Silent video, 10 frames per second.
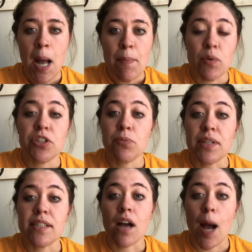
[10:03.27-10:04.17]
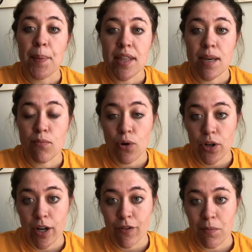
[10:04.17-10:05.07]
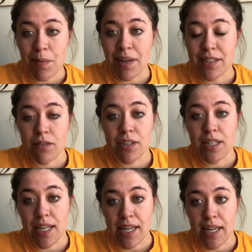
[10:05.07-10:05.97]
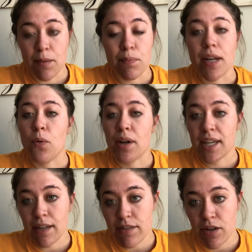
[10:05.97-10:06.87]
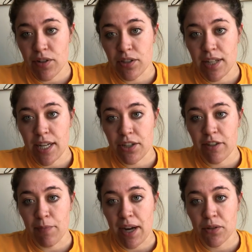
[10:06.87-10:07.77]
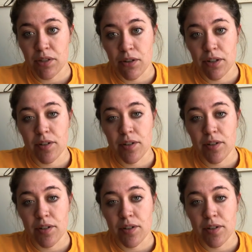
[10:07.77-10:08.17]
but would you please copy the embroidering for me because I really like it, but I want to give the original handkerchief back to its owner.